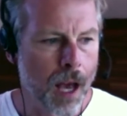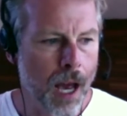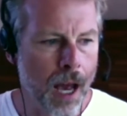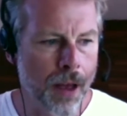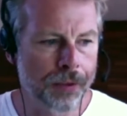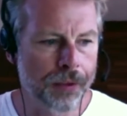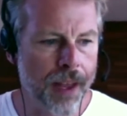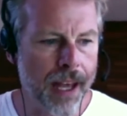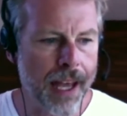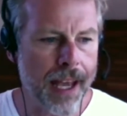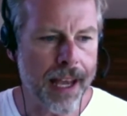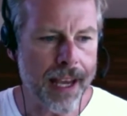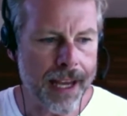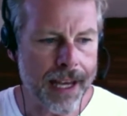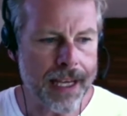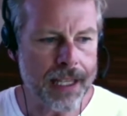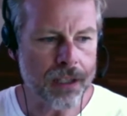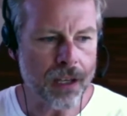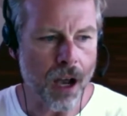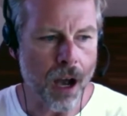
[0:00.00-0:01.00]
And there
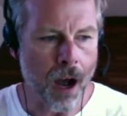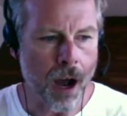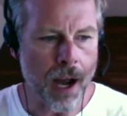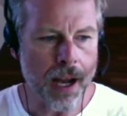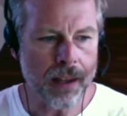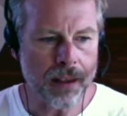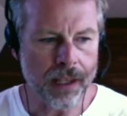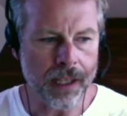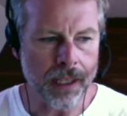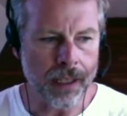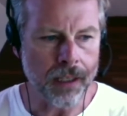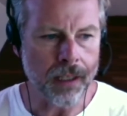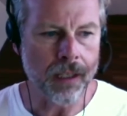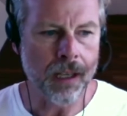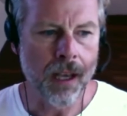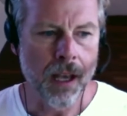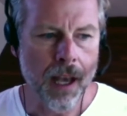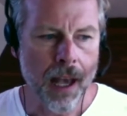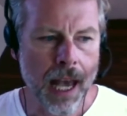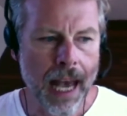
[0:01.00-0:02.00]
is, I think,
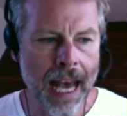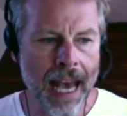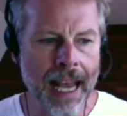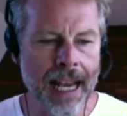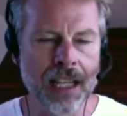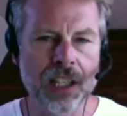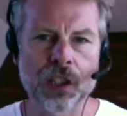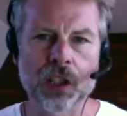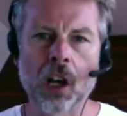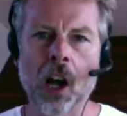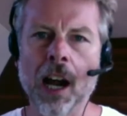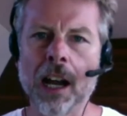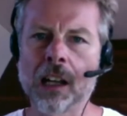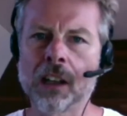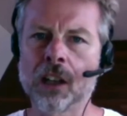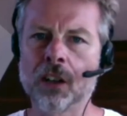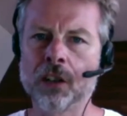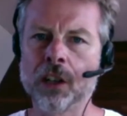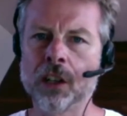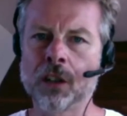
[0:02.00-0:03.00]
a
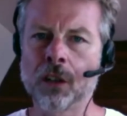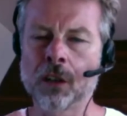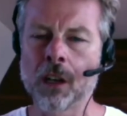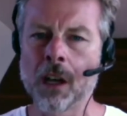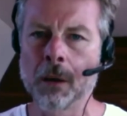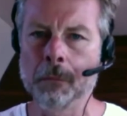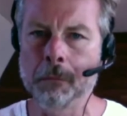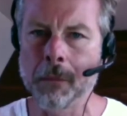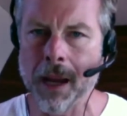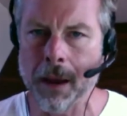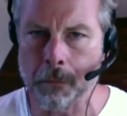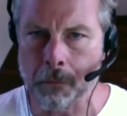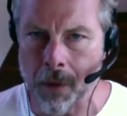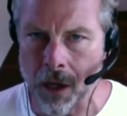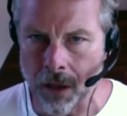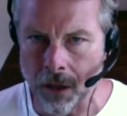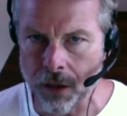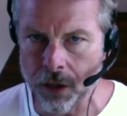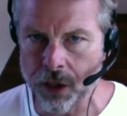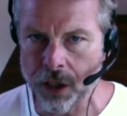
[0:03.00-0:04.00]
psychological
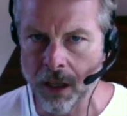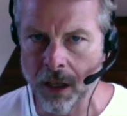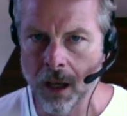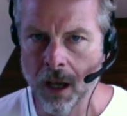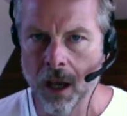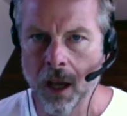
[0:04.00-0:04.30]
commitment